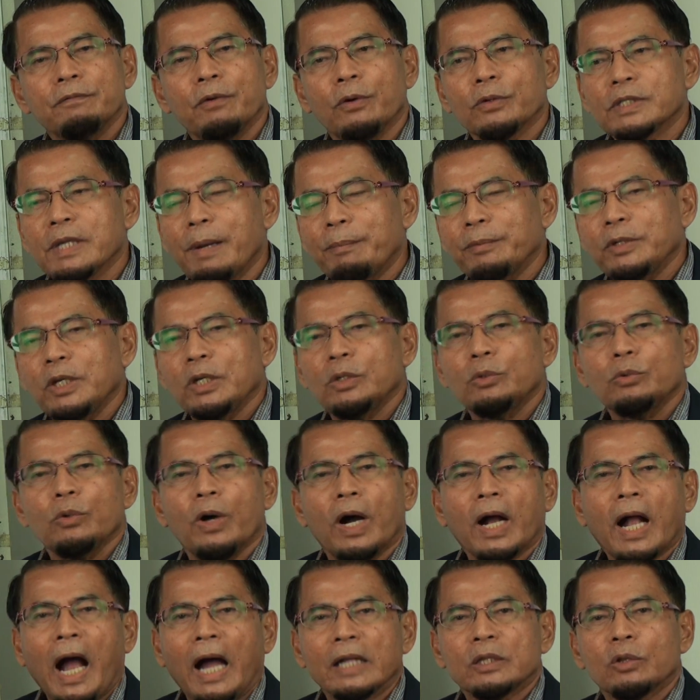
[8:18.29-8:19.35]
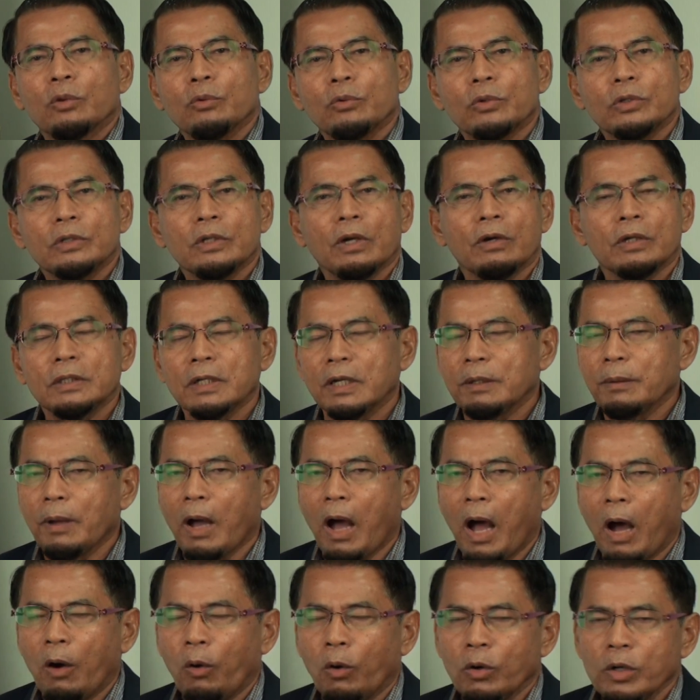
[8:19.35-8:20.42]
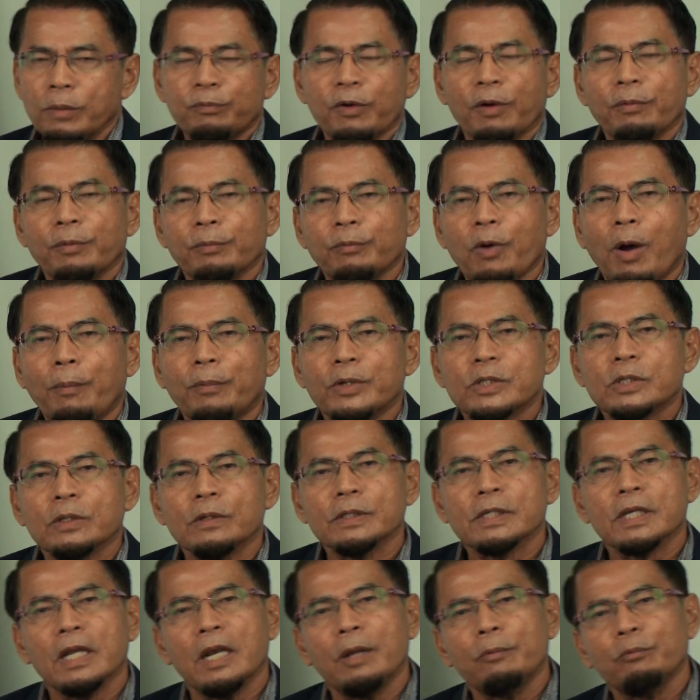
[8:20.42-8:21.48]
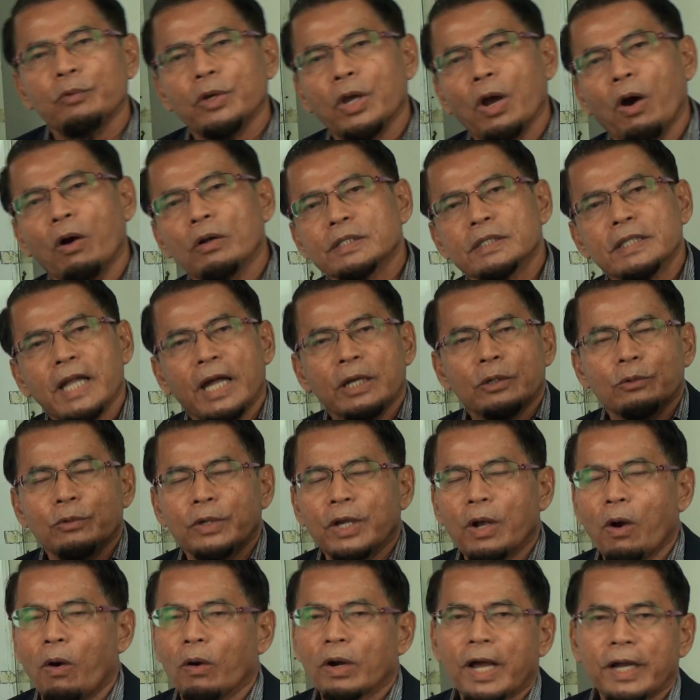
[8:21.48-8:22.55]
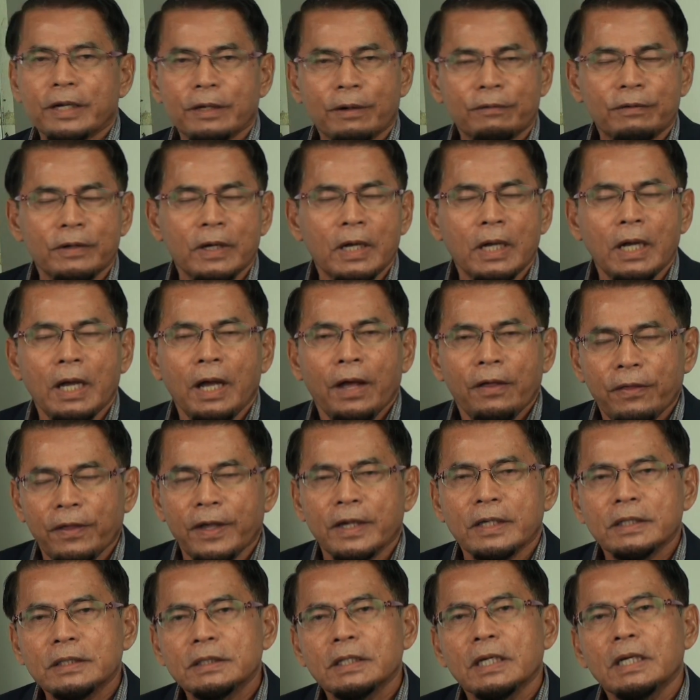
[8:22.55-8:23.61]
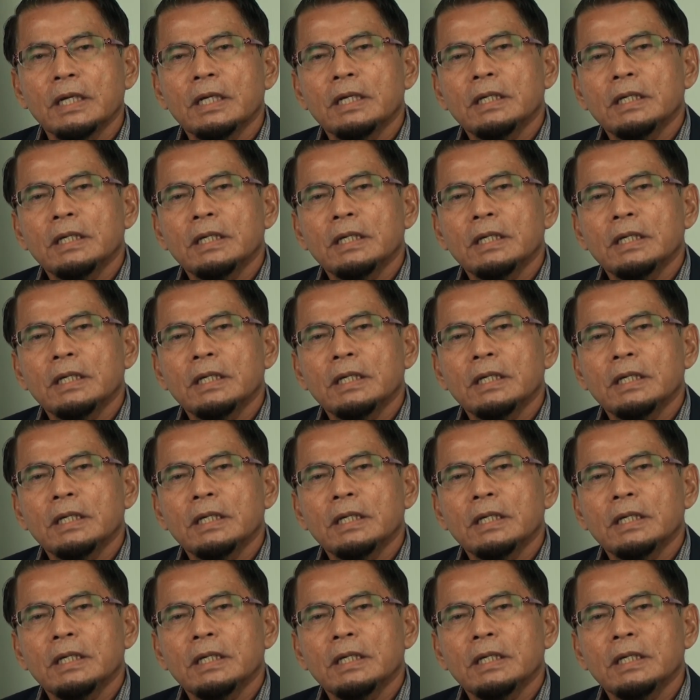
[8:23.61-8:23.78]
Or somebody do a cartoon on the Holy Prophet Muhammad SAW, we all start doing all kind of things.